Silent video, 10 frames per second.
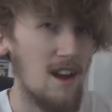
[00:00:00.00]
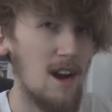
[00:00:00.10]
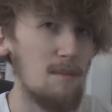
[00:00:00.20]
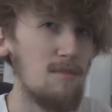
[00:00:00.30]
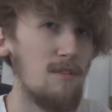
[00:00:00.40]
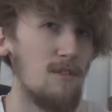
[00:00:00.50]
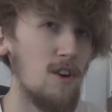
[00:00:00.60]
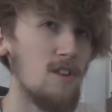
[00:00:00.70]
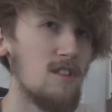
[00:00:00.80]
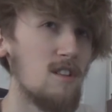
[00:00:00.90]
I
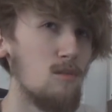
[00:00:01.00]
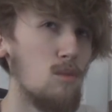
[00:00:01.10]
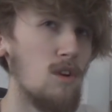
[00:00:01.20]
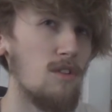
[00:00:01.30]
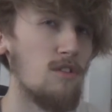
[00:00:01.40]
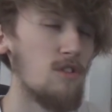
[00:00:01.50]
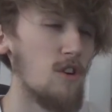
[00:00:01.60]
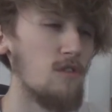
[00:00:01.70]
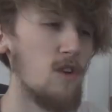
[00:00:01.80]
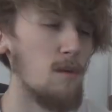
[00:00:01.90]
prefer season 1
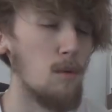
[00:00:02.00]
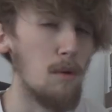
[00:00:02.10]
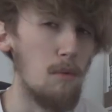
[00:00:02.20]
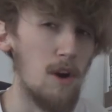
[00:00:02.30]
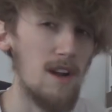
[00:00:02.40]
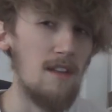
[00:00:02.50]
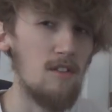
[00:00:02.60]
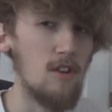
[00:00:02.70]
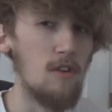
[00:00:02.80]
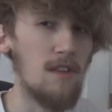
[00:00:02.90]
so far, but we were getting
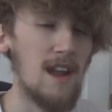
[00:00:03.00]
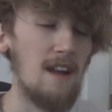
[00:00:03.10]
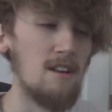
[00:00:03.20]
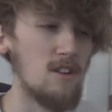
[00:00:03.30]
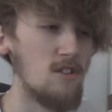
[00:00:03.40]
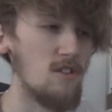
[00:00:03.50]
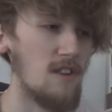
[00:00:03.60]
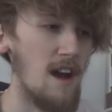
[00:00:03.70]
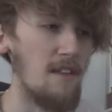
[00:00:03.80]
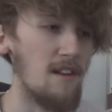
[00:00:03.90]
to know the
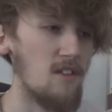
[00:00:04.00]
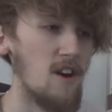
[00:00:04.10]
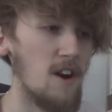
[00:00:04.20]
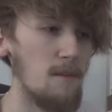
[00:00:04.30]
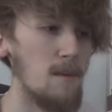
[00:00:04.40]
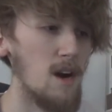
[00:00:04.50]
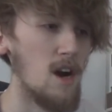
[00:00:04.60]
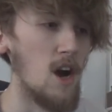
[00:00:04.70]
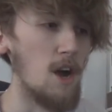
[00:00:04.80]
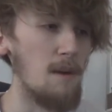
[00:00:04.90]
characters at that time.
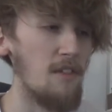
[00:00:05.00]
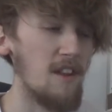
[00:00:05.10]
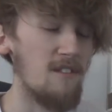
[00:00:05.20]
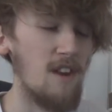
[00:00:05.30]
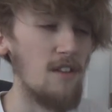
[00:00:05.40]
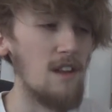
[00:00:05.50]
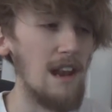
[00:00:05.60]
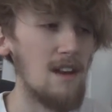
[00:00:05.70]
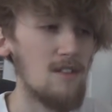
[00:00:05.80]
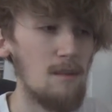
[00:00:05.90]
I did find the
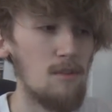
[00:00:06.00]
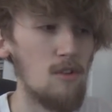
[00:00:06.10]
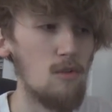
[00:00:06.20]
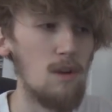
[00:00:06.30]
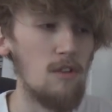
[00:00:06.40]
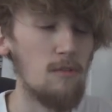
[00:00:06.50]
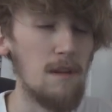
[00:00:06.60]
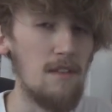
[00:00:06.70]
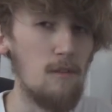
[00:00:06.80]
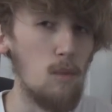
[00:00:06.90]
last episode as well to
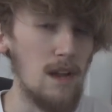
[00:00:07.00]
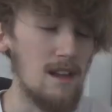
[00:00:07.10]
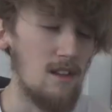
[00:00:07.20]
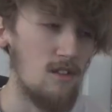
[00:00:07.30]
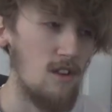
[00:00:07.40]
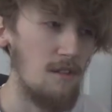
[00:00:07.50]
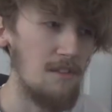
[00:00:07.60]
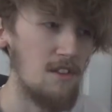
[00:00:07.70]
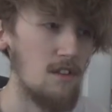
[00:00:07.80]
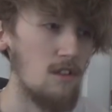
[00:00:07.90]
be the weakest of
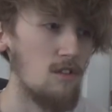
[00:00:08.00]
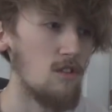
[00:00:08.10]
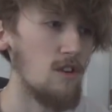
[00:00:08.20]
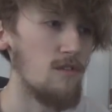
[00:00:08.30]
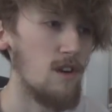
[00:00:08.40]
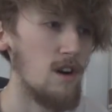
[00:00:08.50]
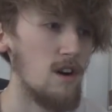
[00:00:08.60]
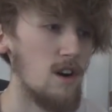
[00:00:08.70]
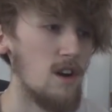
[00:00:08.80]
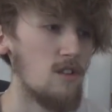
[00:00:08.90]
this season so far,
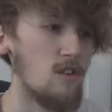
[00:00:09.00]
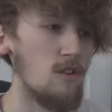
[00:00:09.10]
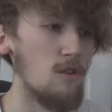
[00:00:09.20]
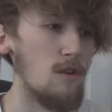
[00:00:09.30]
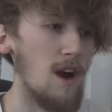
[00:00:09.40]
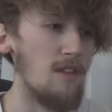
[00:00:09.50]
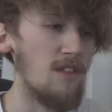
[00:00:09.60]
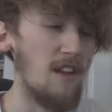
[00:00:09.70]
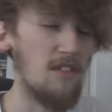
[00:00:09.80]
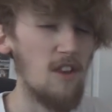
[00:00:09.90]
so I
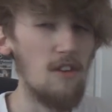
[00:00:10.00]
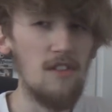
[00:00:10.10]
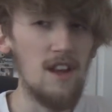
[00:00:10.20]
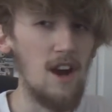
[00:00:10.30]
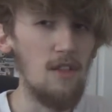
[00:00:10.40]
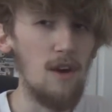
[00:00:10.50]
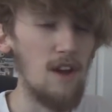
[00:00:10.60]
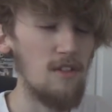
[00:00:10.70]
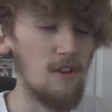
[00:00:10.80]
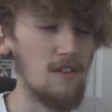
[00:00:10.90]
don't think it's
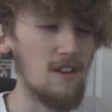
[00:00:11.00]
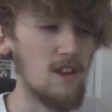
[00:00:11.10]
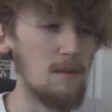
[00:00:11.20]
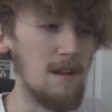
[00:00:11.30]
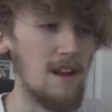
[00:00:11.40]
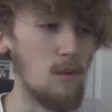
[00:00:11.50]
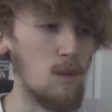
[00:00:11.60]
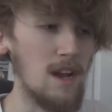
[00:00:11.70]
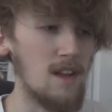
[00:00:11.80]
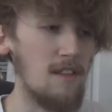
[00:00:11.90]
going to be like
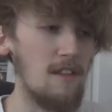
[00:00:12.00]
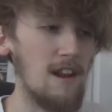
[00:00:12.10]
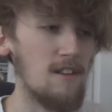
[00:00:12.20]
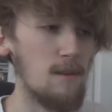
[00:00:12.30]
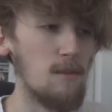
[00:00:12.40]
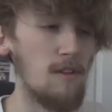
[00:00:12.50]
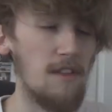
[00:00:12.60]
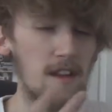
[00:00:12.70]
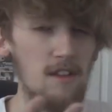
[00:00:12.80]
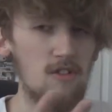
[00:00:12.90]
weaker than the last episode. I
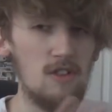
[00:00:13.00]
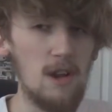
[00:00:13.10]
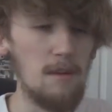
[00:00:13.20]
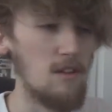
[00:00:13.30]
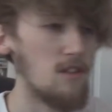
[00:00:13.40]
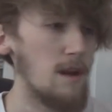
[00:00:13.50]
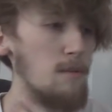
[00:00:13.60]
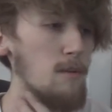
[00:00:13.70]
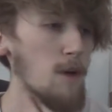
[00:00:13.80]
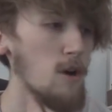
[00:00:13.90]
think it's just going to be a
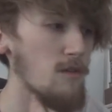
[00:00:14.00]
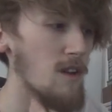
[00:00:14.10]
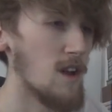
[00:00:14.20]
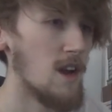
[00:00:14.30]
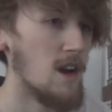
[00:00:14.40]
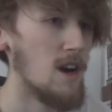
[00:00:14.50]
step up, hopefully.